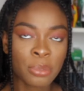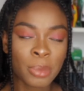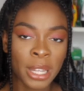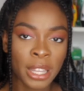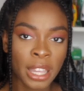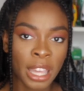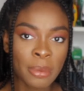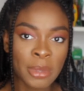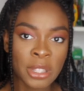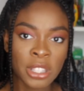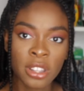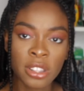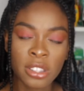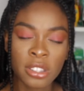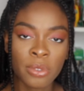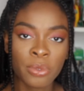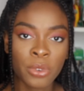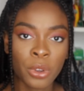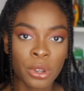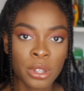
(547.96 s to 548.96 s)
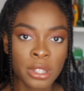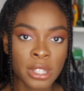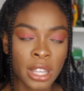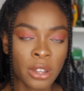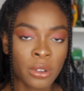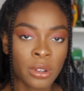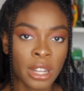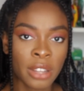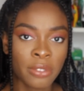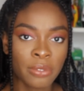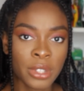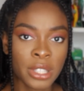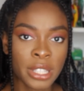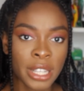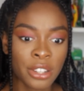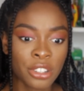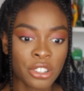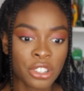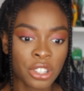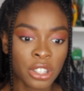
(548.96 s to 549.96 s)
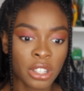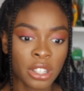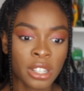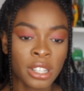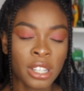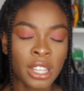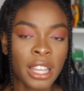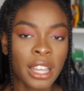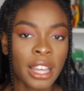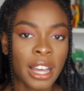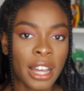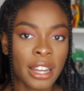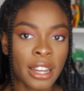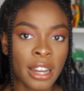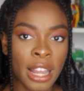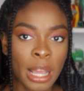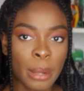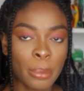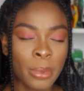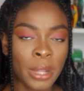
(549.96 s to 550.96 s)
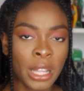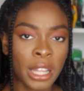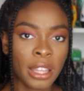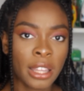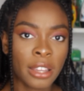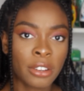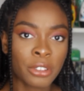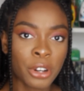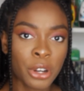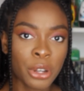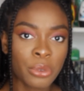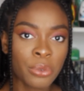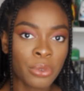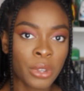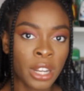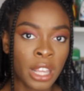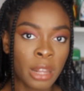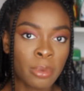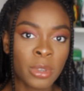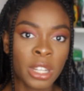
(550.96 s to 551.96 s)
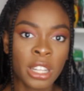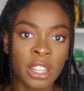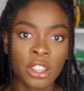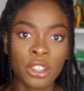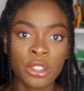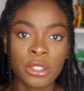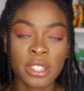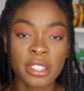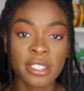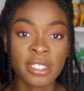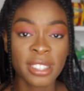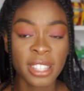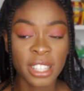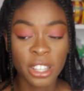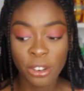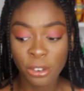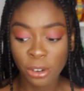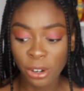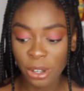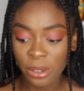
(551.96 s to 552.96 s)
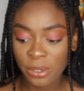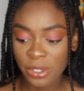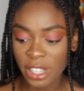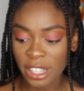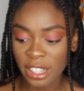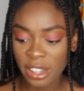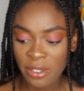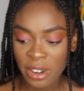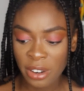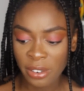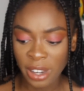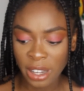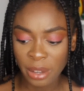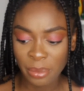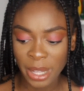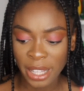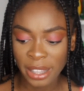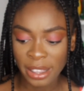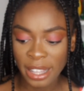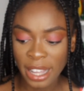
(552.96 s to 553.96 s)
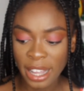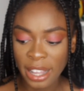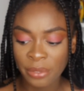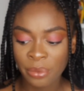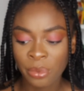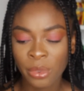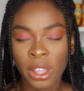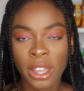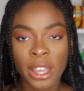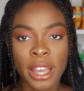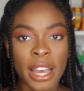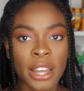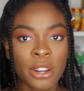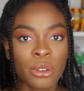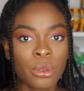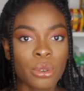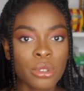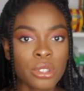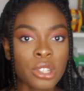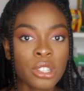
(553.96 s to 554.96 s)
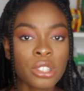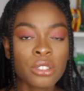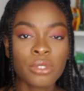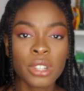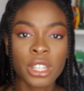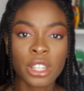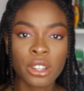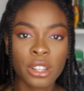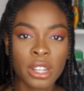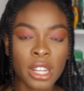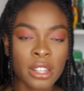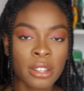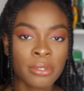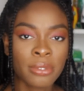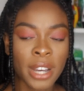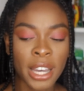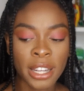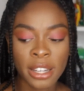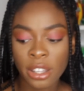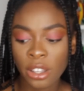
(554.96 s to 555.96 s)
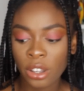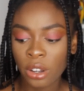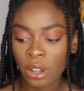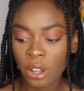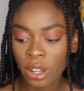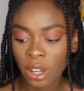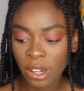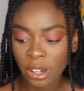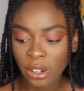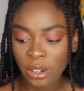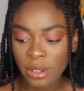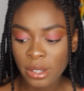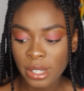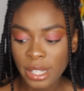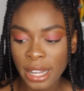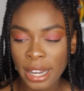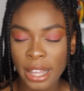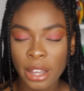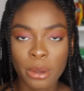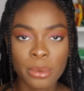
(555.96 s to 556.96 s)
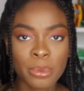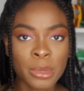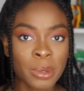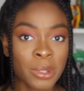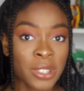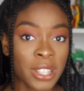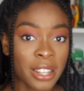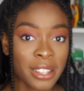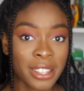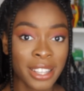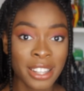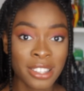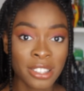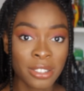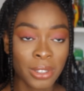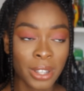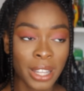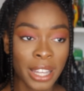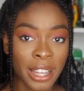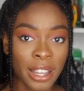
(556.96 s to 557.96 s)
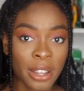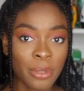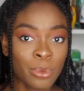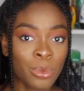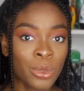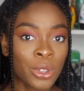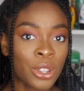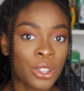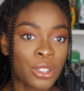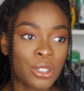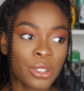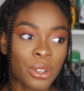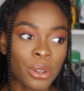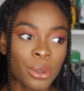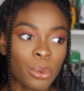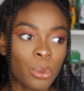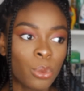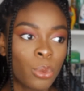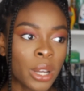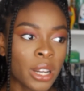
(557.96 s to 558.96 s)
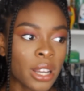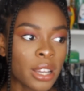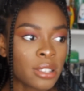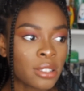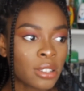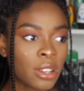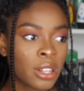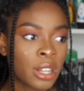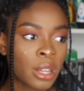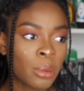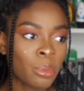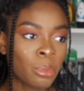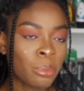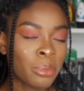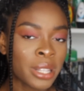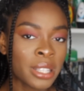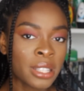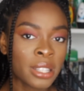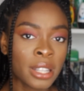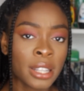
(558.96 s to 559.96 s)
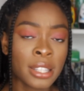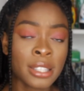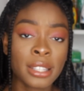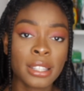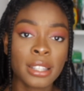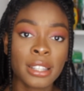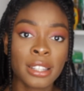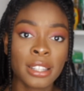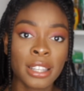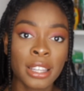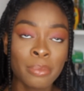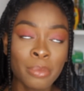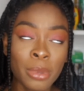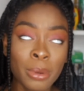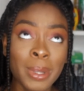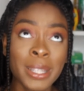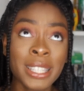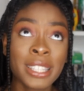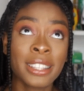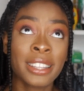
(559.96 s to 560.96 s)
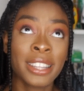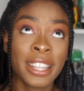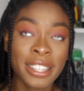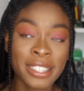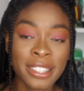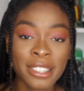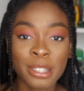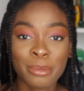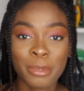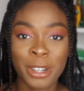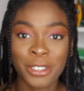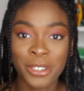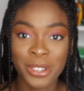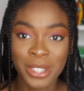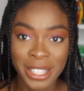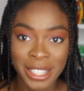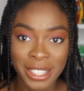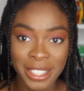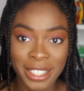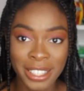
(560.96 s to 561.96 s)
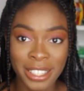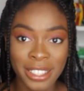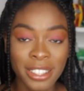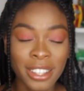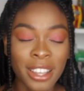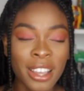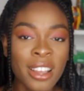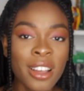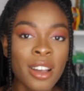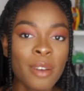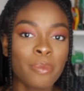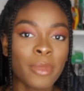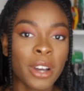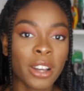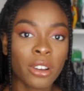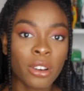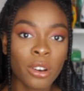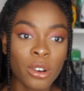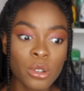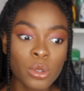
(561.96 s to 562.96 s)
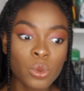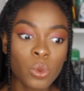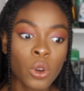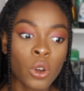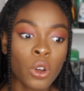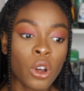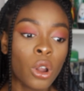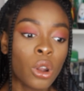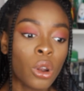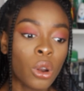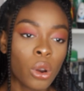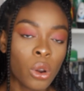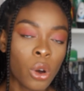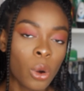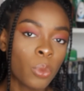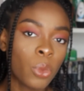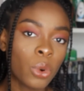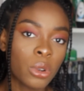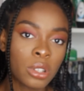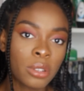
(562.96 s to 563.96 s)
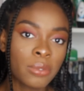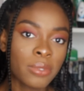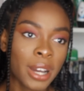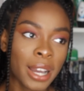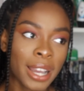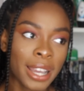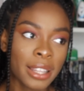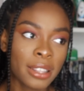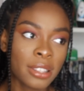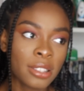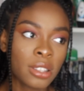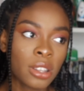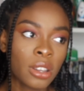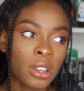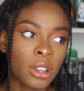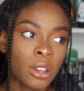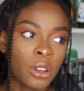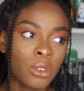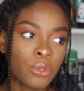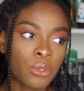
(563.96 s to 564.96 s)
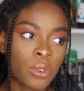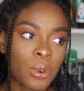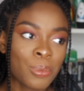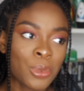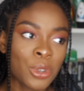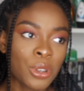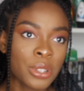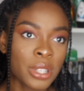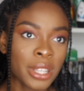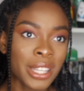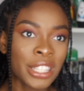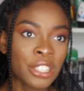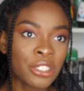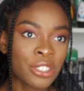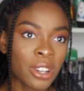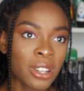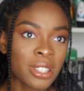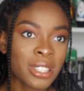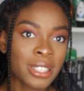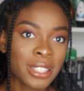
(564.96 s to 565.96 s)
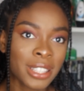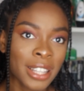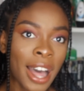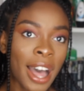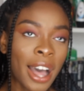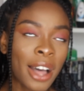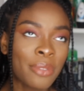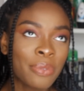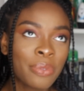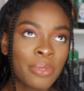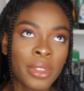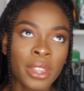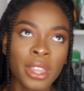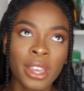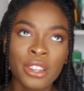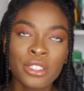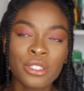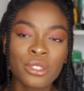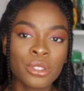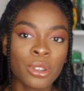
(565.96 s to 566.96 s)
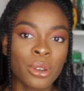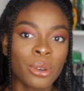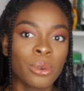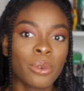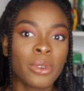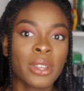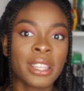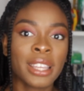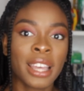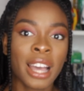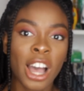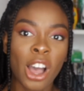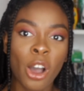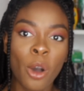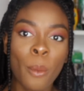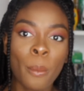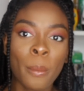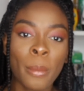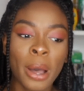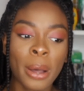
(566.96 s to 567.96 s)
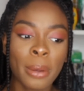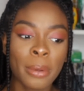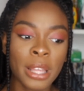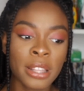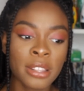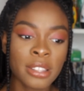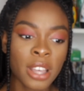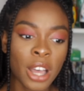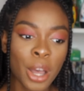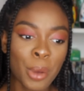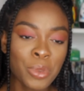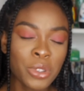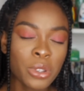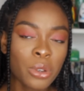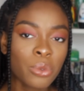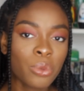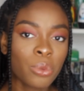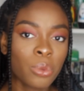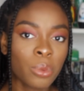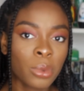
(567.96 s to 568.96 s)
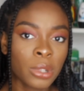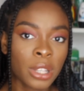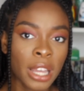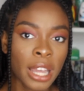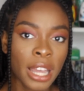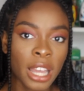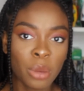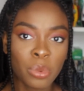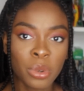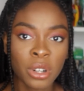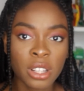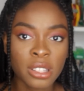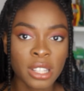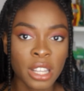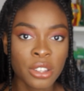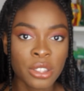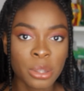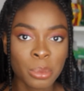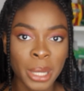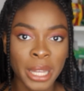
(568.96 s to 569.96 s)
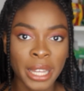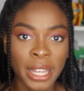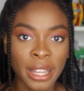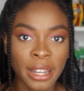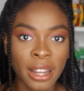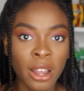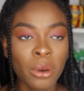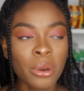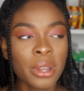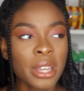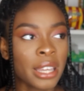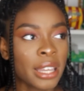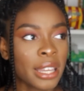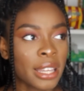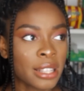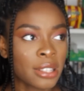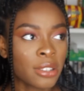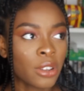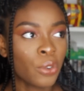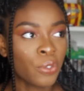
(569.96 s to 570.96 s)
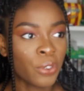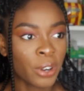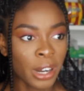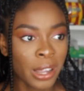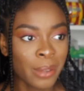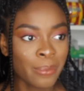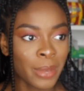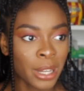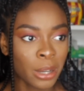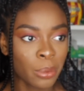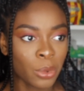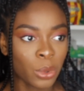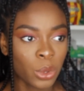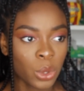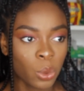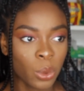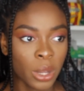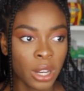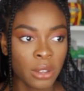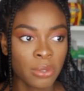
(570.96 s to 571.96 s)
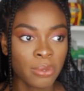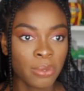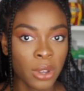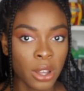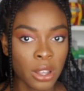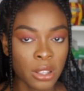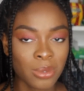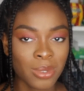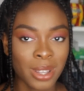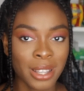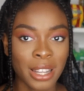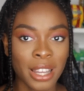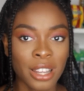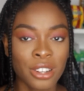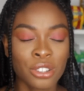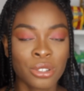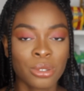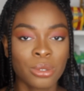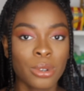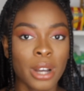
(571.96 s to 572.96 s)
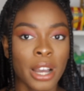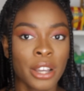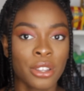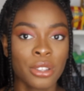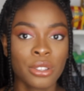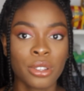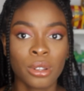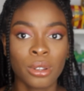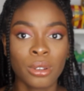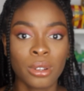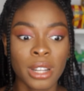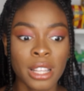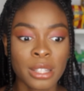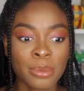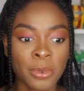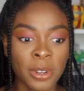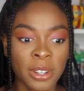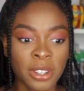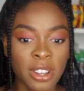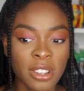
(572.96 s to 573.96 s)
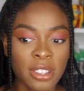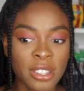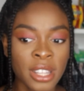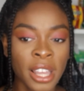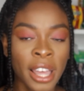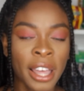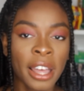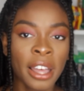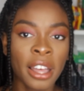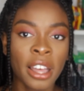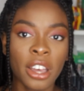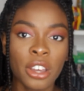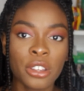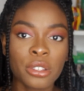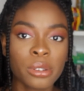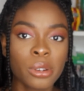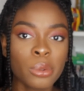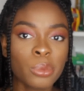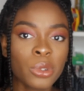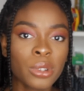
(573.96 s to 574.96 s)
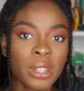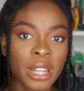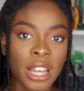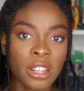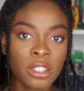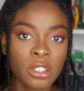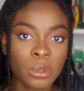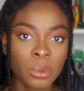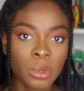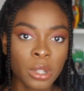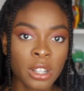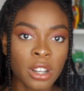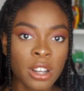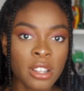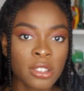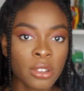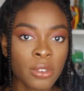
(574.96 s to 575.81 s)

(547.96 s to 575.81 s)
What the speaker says: my game in terms of focusing on length retention and enabling growth, enabling you to see growth, so I definitely recommend that. And also it's really good at defining your curls and helps protect the ends of your hair. So when I started implementing this into my routine, my curls were a lot more defined from using just that. So yeah, in terms of the hair products I use in my hair now, it is very minimal to when I first went natural. I use a lot less products, I use a lot more natural products.